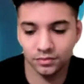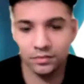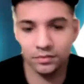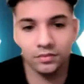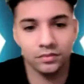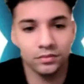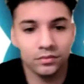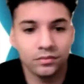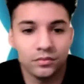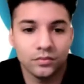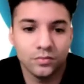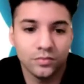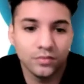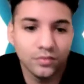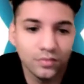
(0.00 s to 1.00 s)

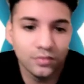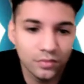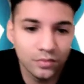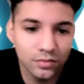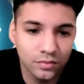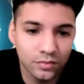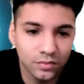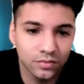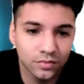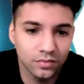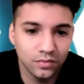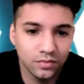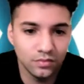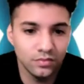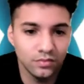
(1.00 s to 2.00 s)

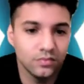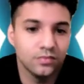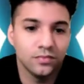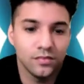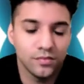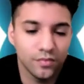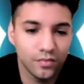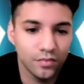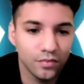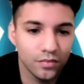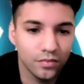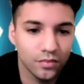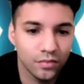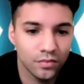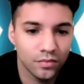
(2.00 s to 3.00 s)

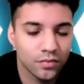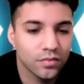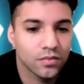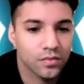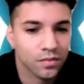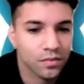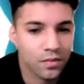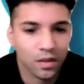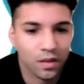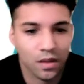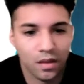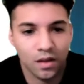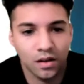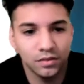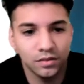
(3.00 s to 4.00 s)

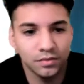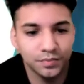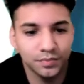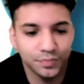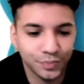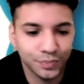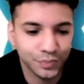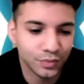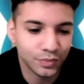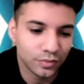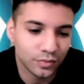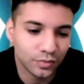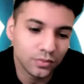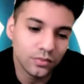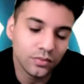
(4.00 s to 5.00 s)
[no speech]